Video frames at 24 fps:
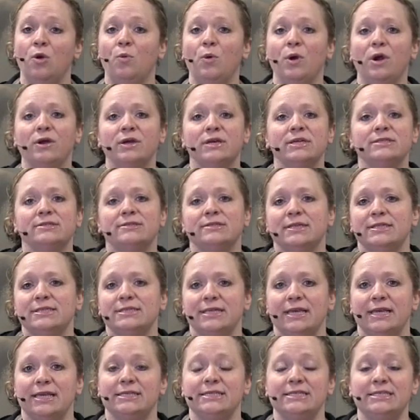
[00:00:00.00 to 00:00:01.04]
Whereas, let's
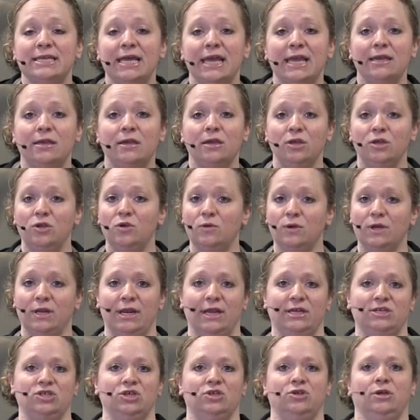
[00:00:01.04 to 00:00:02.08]
say a steak, you can
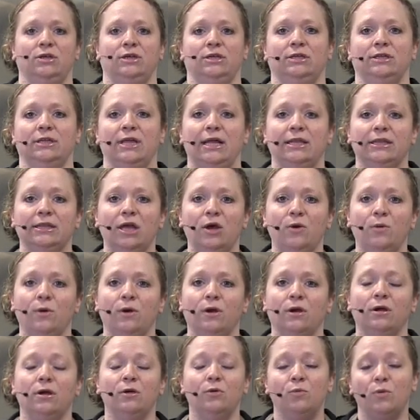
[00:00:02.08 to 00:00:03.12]
actually cook it a lot
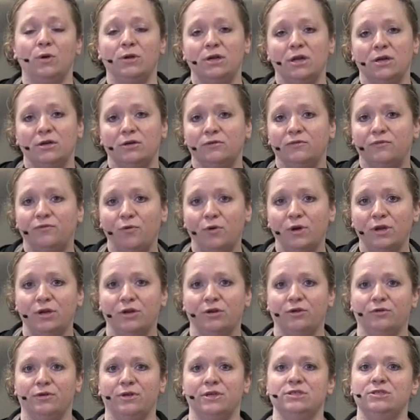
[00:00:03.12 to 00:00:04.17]
lower. 140
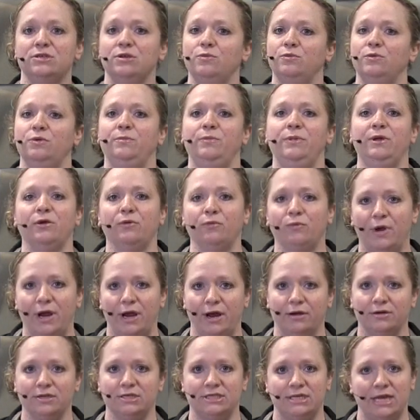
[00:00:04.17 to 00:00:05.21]
degrees would be a
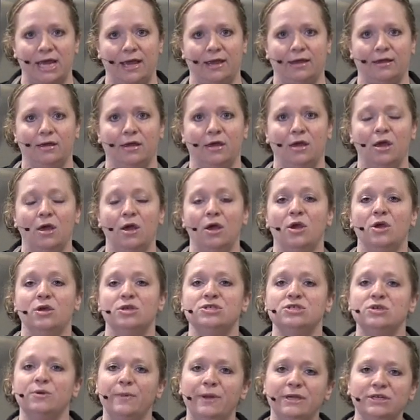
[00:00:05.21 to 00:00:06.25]
rare steak.
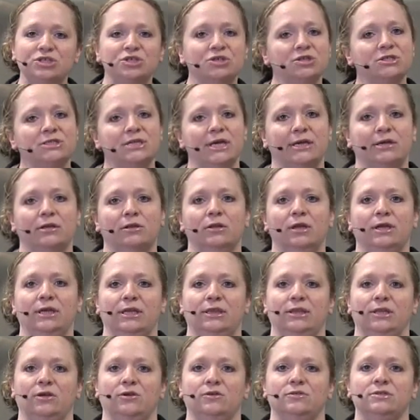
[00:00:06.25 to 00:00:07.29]
So make sure you take a look
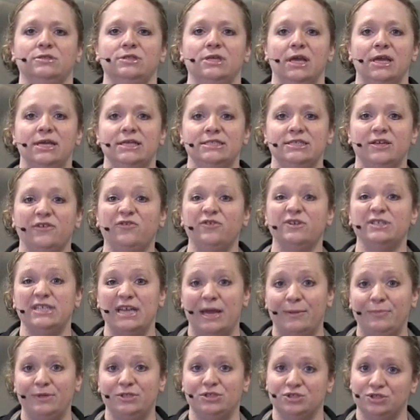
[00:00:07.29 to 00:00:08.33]
at those different
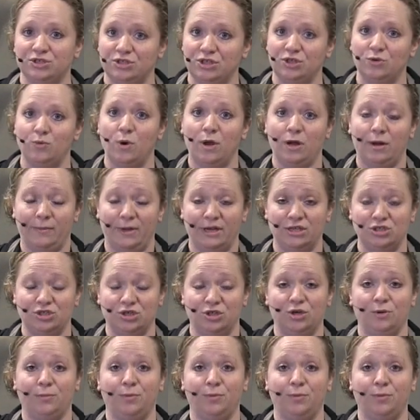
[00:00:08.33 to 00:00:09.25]
temperatures that you want to make sure